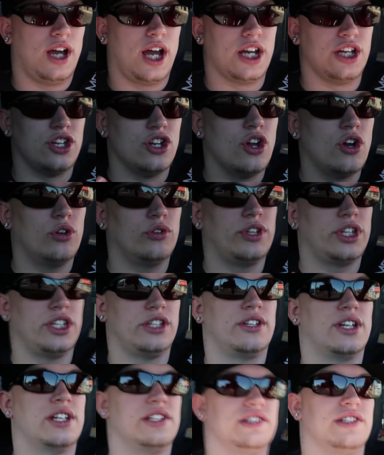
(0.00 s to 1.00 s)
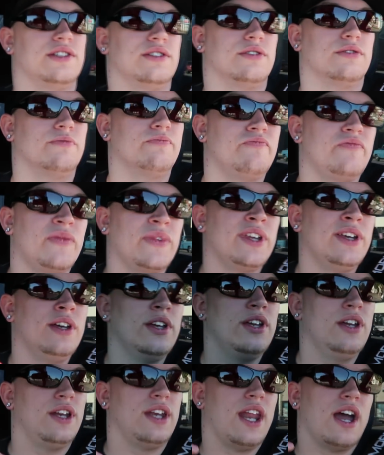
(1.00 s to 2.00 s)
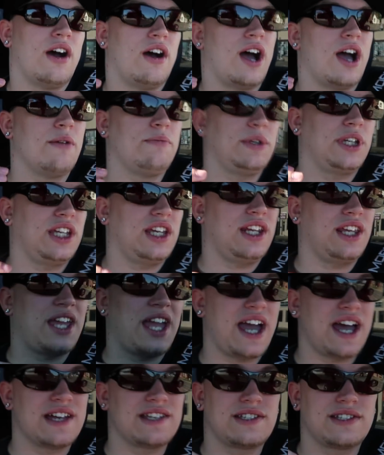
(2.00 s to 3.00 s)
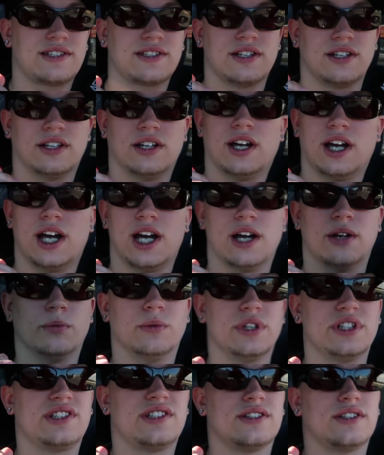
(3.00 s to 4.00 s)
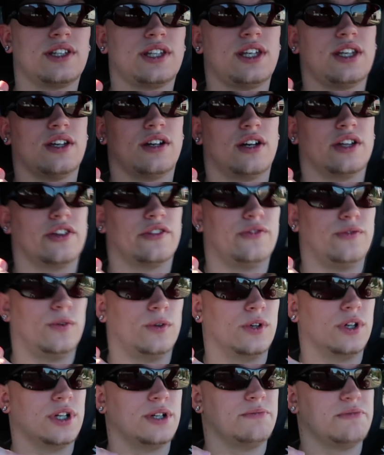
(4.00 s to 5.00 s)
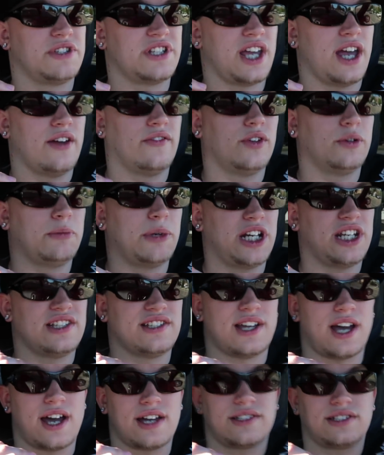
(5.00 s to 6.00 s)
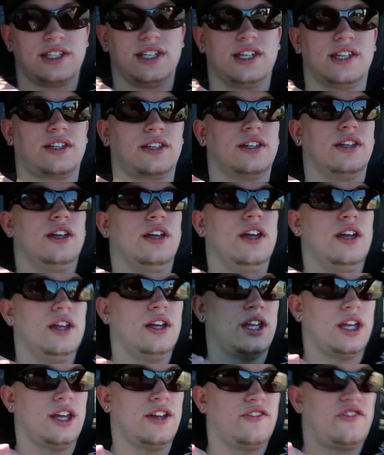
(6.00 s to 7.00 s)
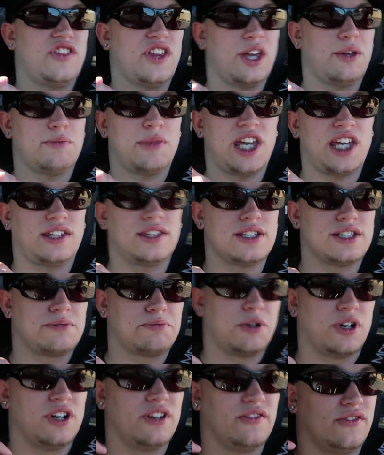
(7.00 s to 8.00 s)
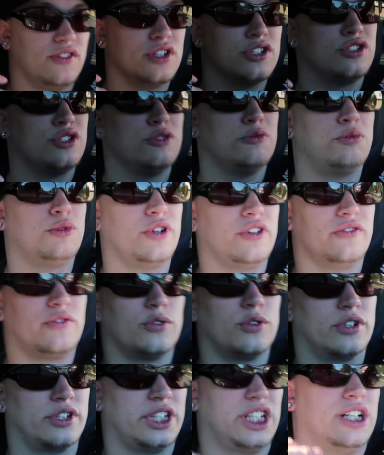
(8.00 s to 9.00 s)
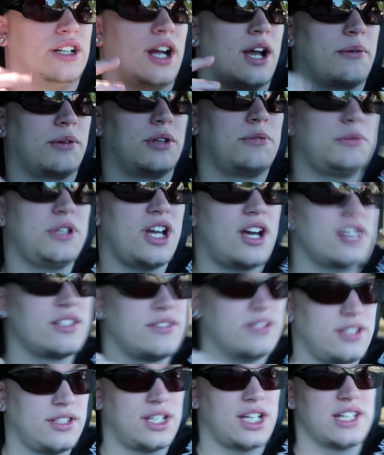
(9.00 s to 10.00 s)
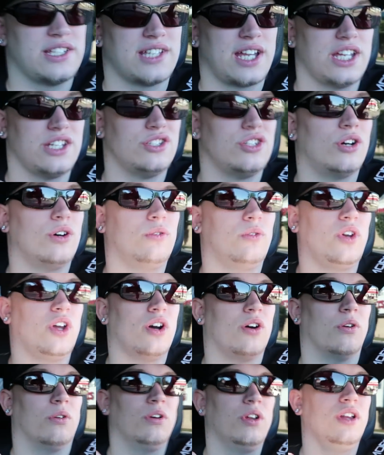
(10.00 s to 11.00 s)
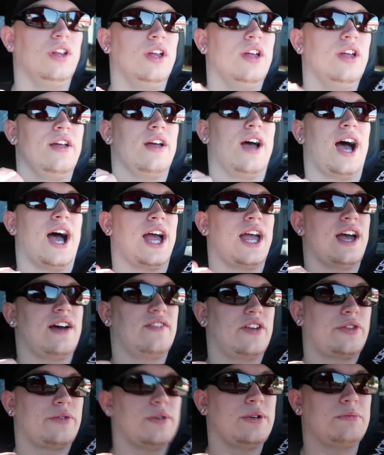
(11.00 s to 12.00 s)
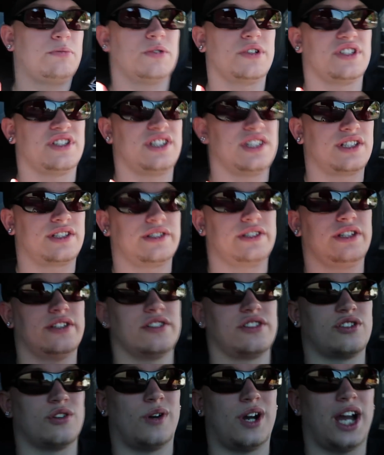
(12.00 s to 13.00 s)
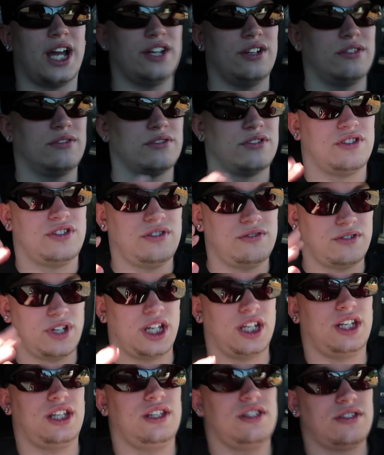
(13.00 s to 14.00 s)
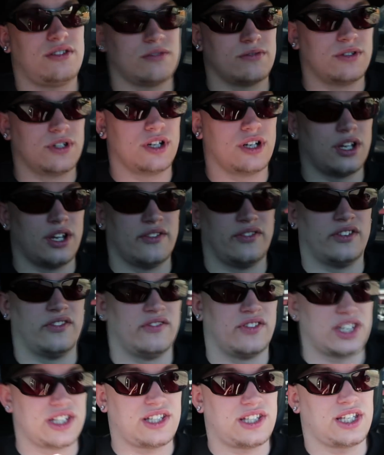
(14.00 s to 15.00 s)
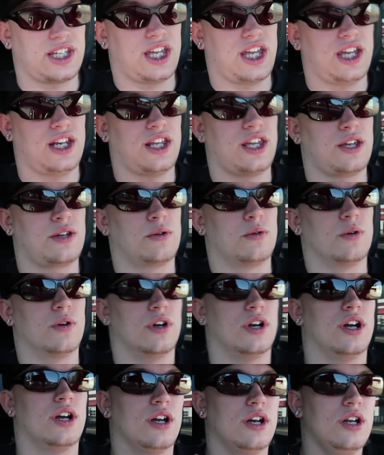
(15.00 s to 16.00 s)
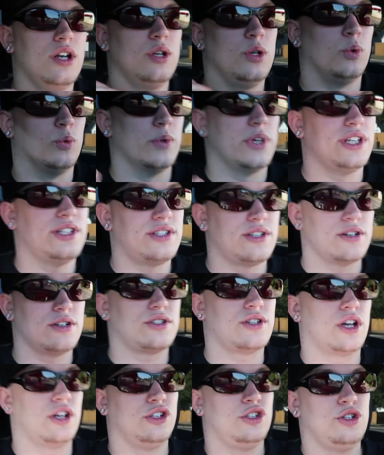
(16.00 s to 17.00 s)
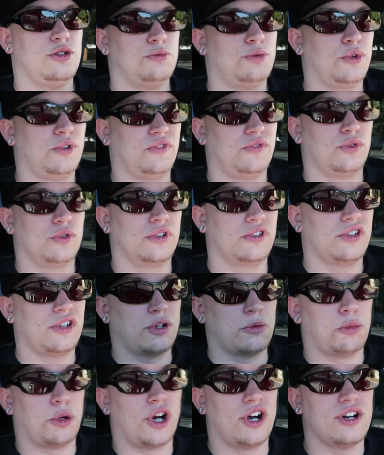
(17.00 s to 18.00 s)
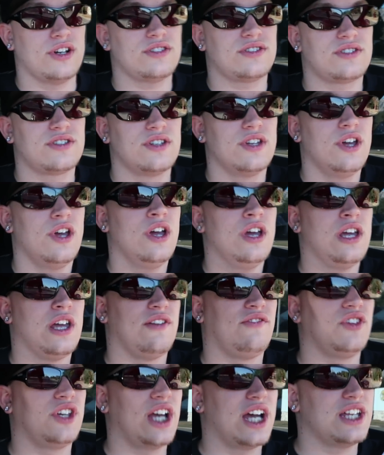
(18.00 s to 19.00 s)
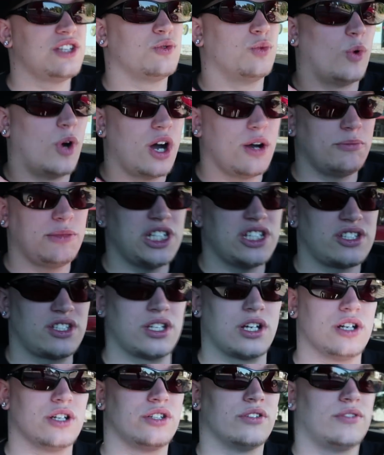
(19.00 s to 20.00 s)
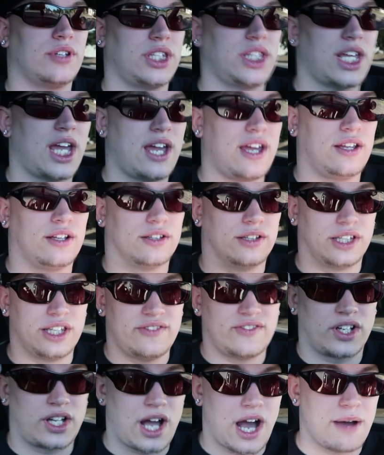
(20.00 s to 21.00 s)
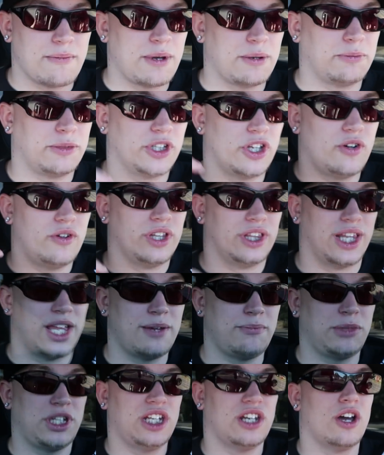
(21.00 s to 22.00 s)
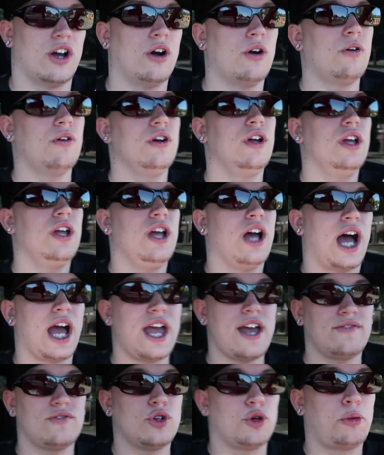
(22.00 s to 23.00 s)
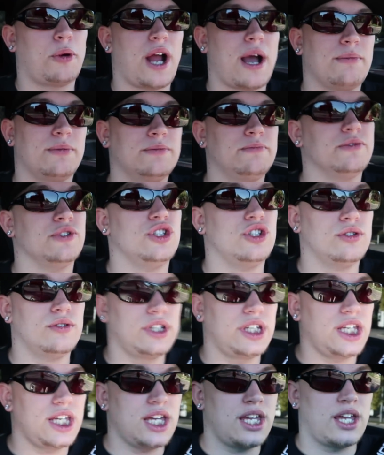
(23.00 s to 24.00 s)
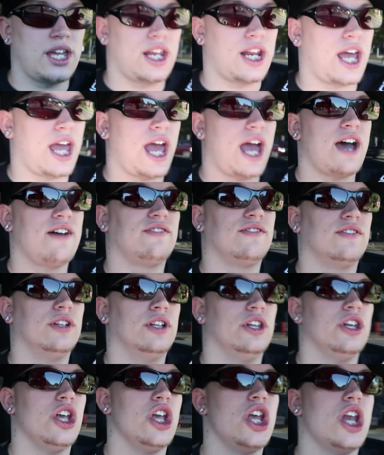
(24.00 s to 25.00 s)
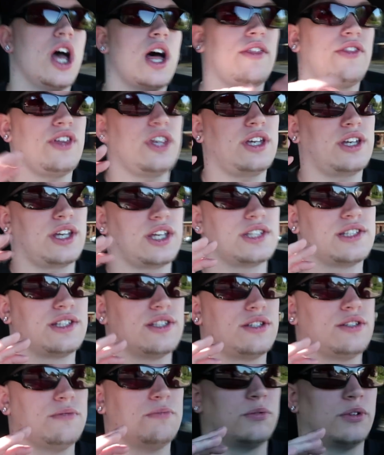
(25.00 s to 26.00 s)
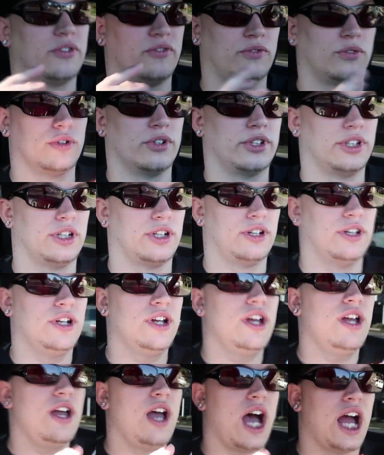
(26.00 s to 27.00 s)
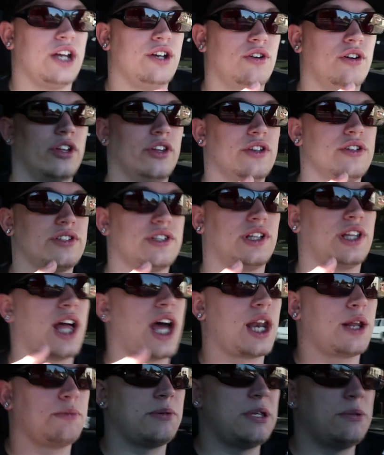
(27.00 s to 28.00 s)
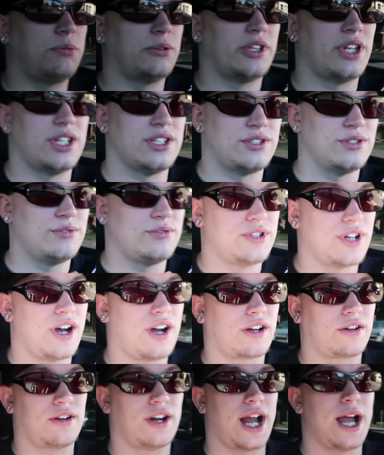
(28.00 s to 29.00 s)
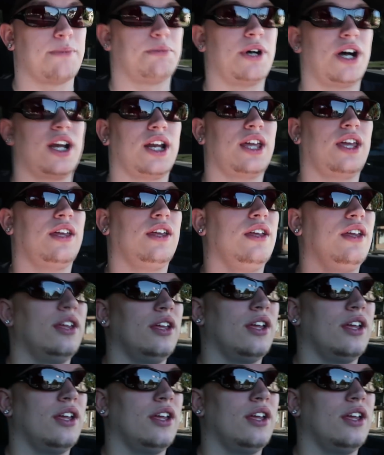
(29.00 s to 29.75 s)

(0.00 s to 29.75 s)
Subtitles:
I know that you guys do. Now, I've been getting asked recently on the forums, everybody's asking if they make this part for a 2.4 liter. I'm going to be honest with you guys, I don't know. I have a 3.6 liter, so I don't do any sort of investigating or research on 2.4 liter parts. If you guys want me to start doing that, leave a comment below and let me know. I have no problem doing it, and I have nothing against the 2.4 liter. I know that there's a lot of people that do talk crap on it.